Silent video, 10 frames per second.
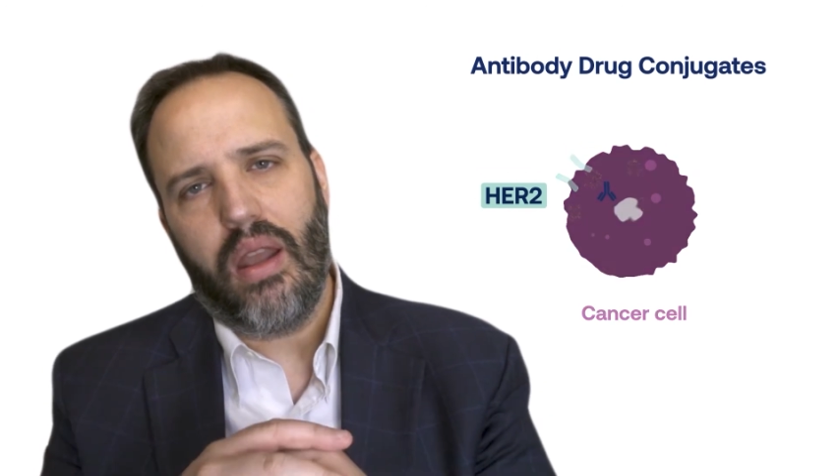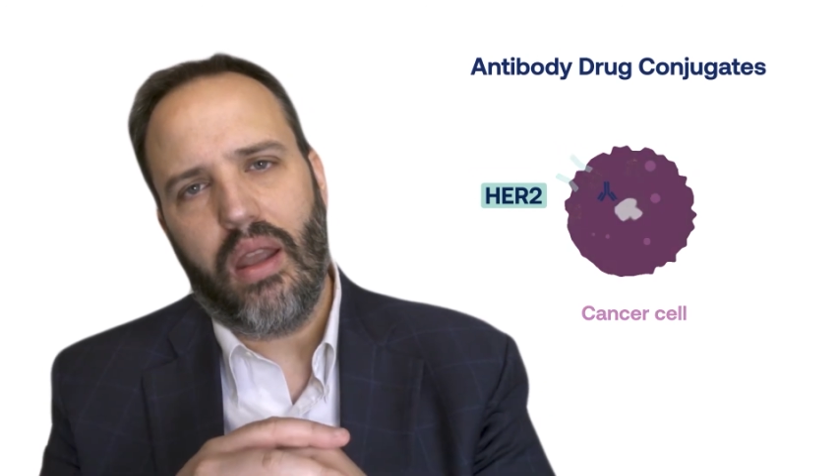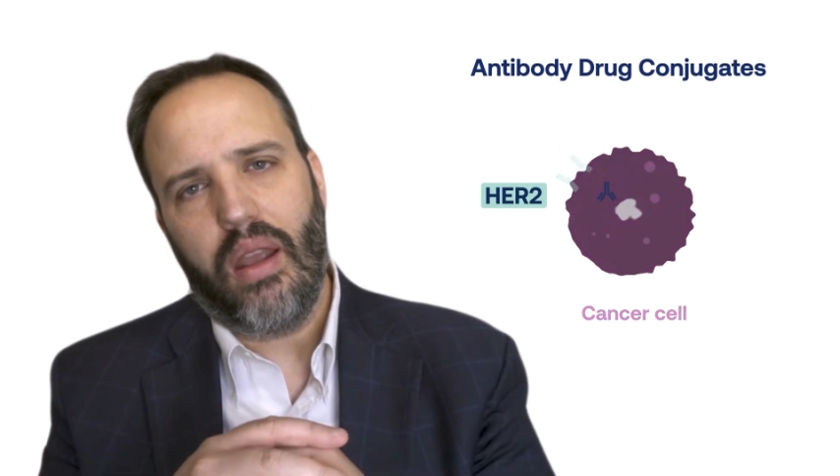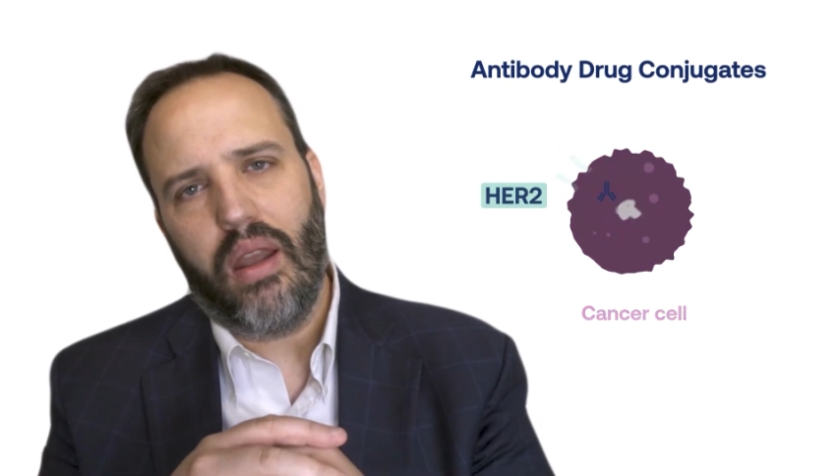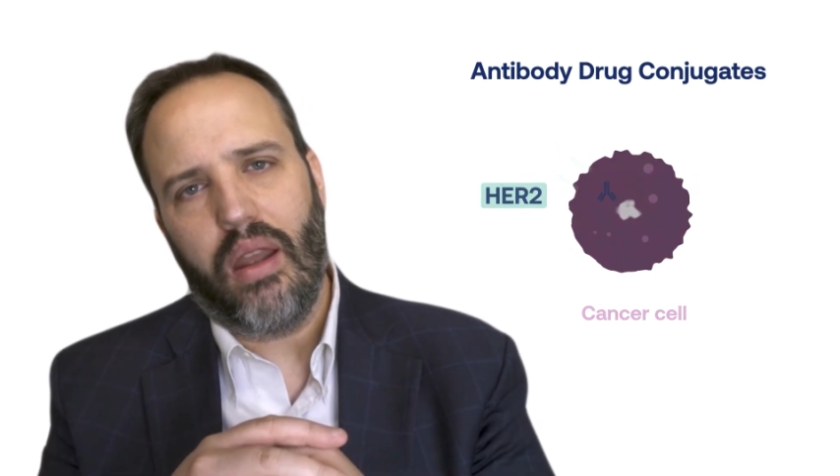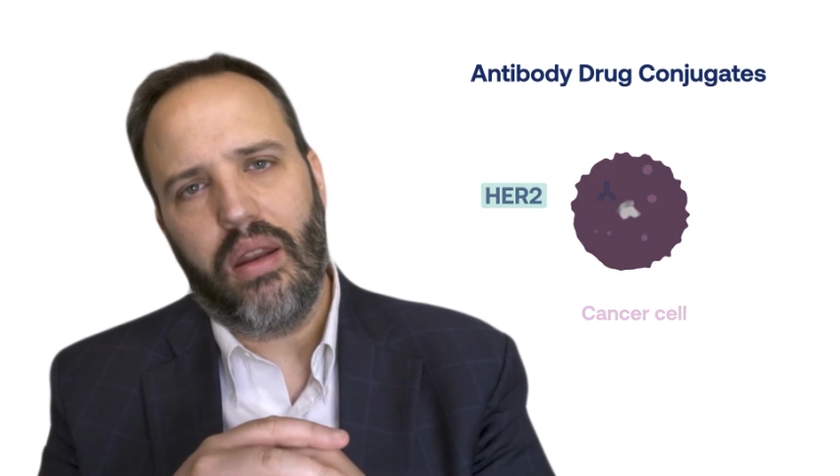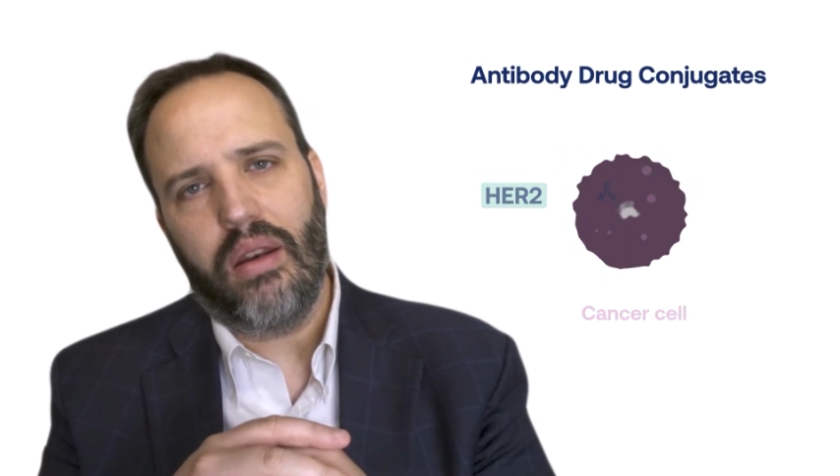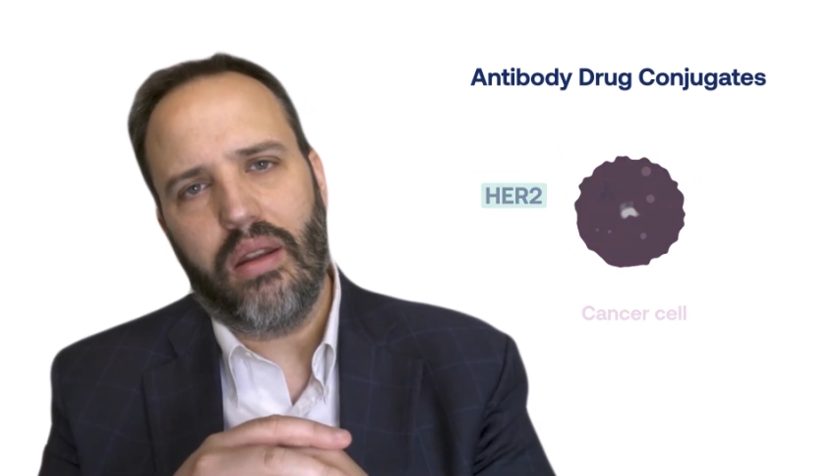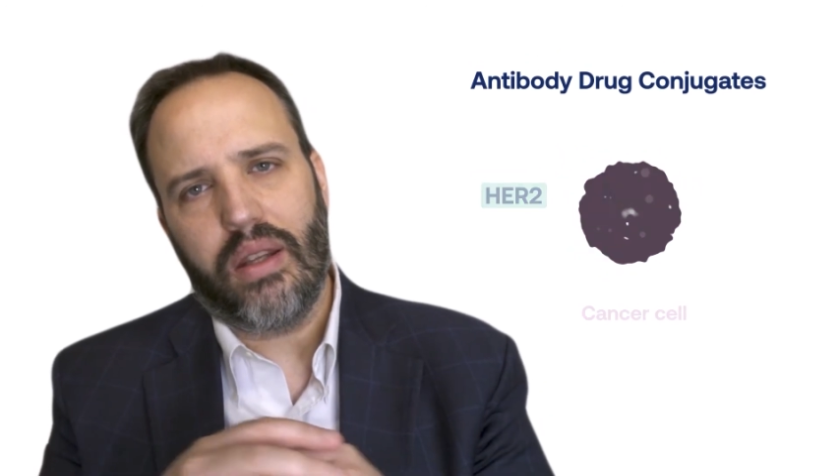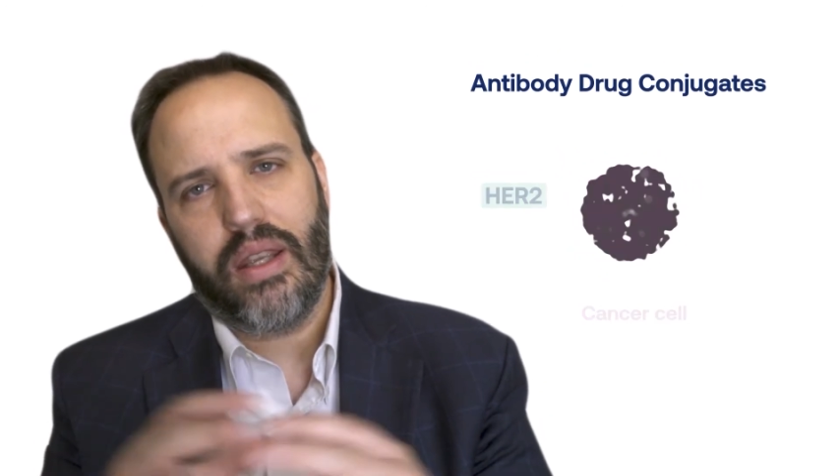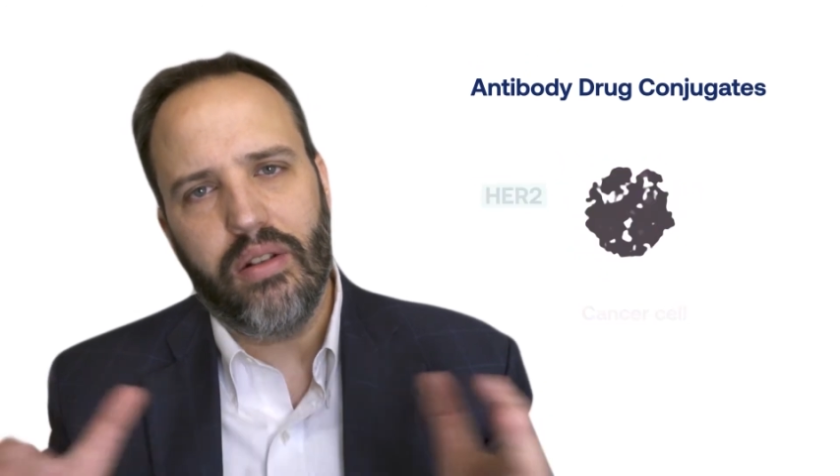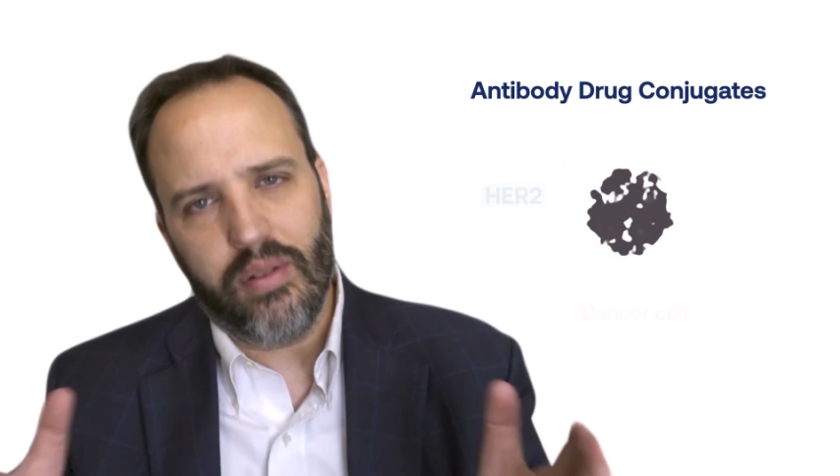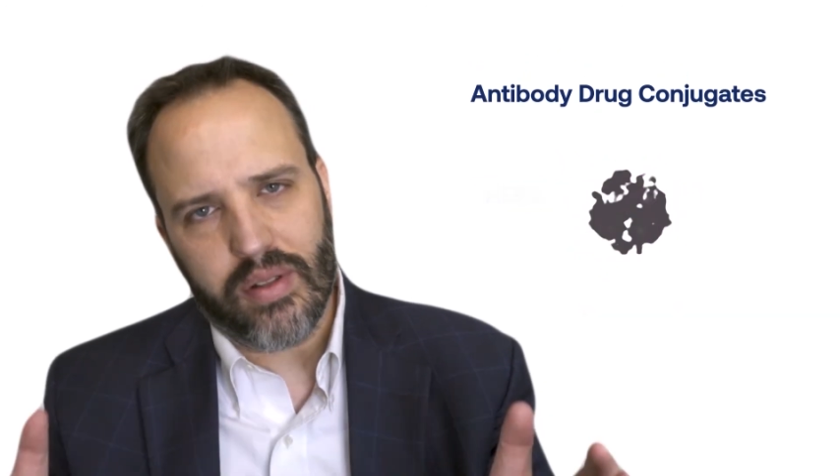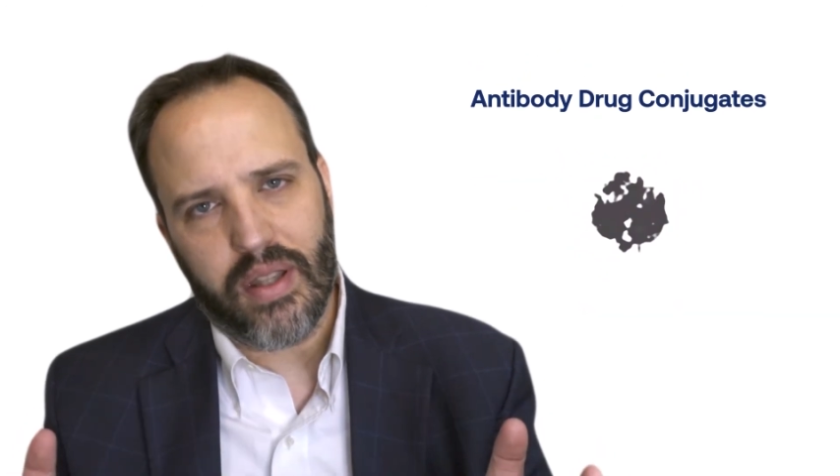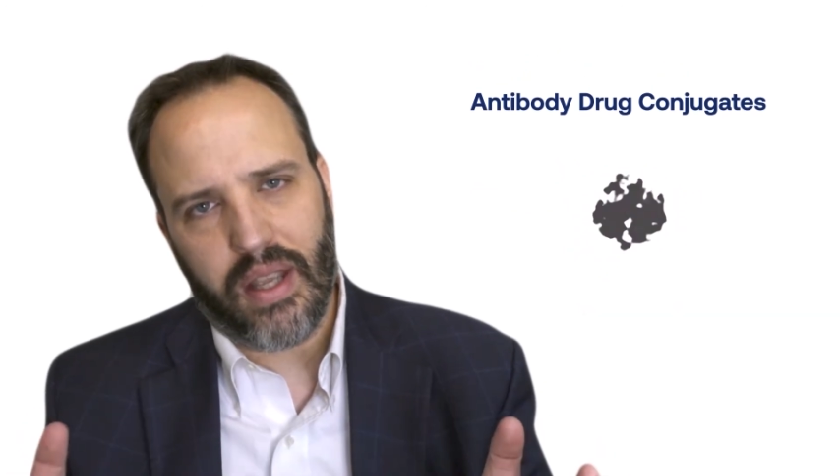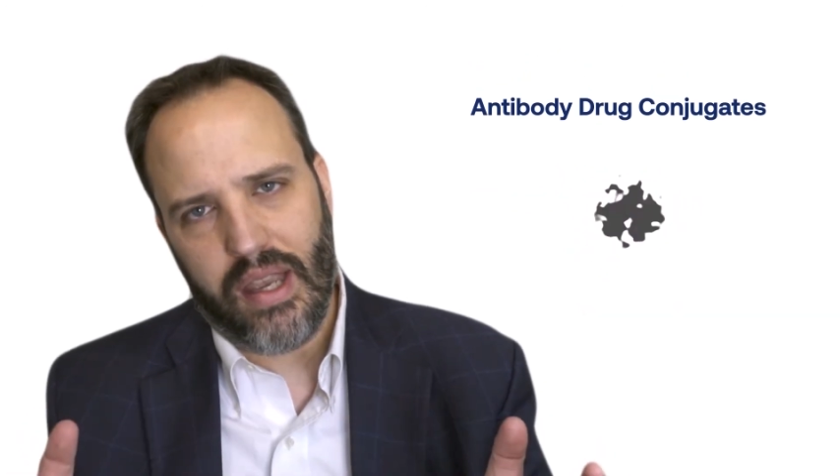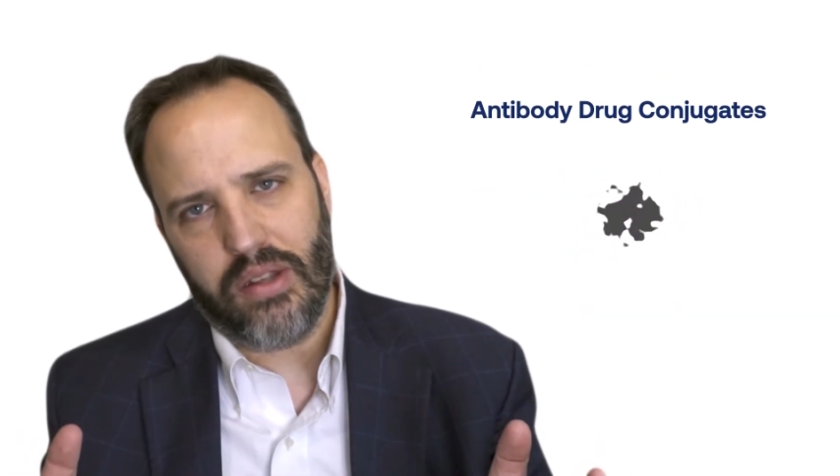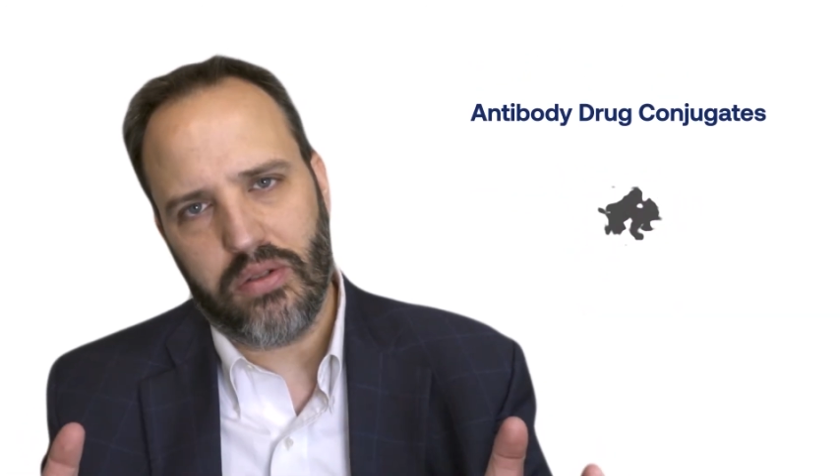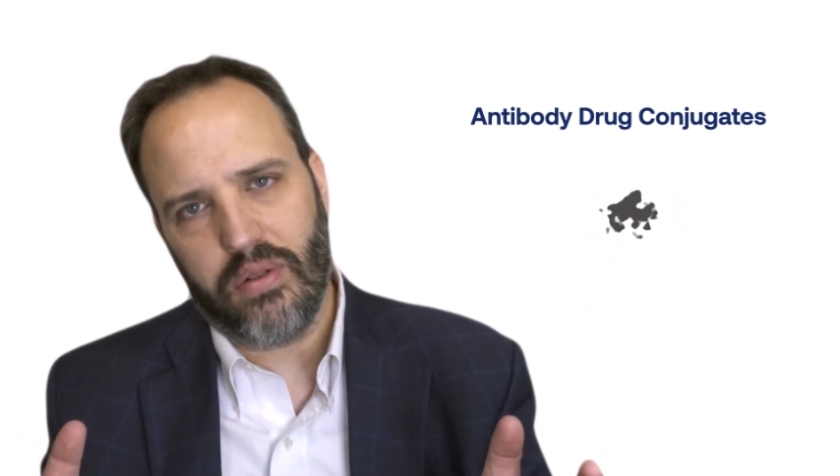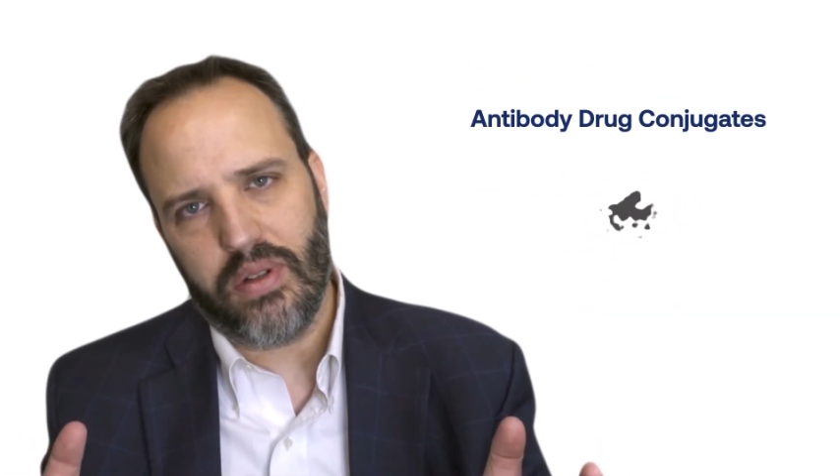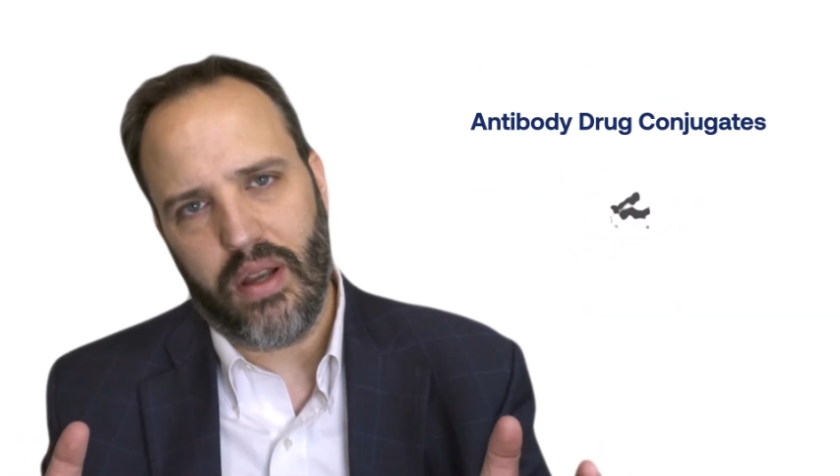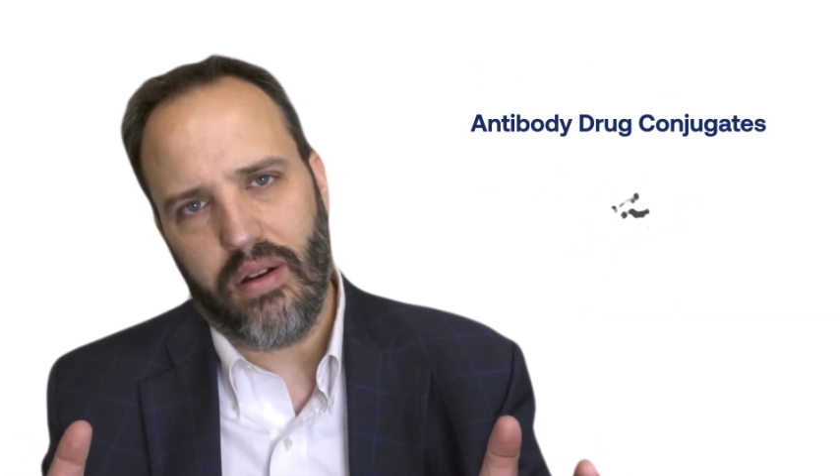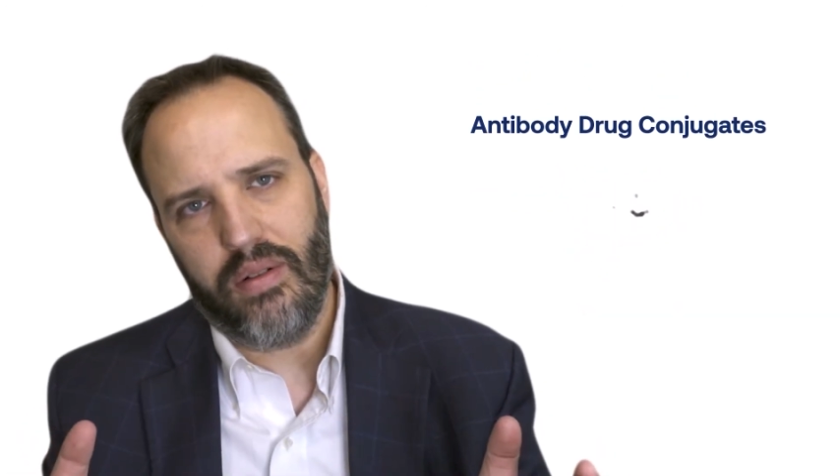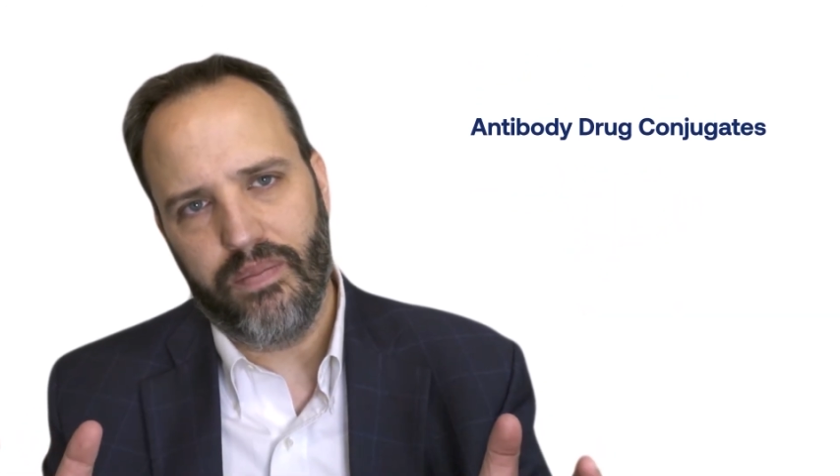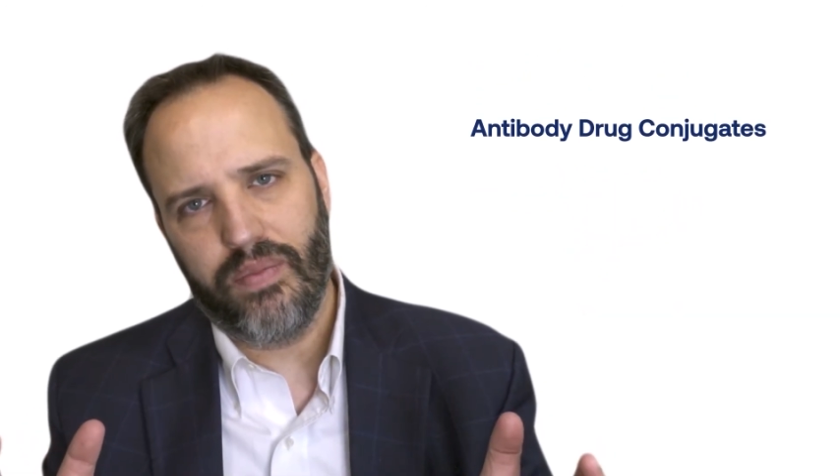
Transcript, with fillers: and kills the cancer cell.